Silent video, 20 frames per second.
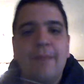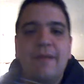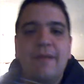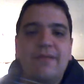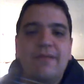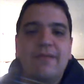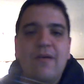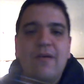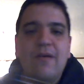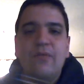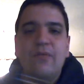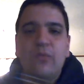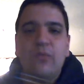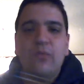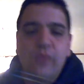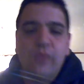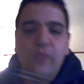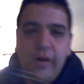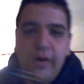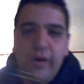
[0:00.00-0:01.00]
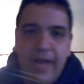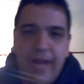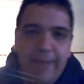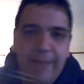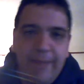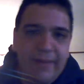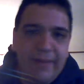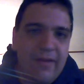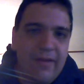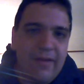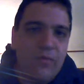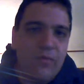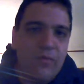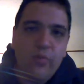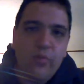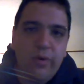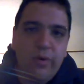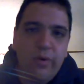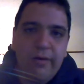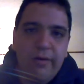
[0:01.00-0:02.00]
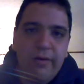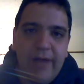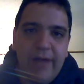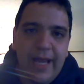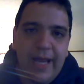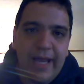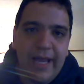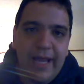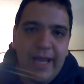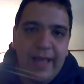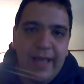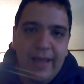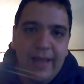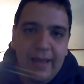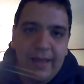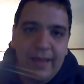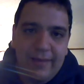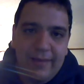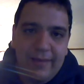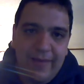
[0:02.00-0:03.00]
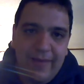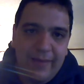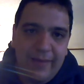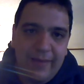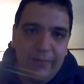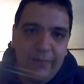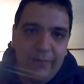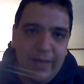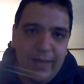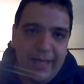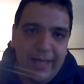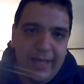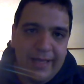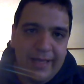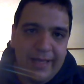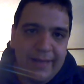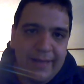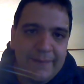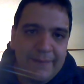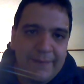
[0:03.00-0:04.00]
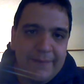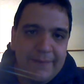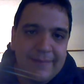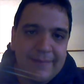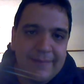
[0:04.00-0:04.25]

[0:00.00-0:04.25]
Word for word: But don't worry, but don't worry, team winning.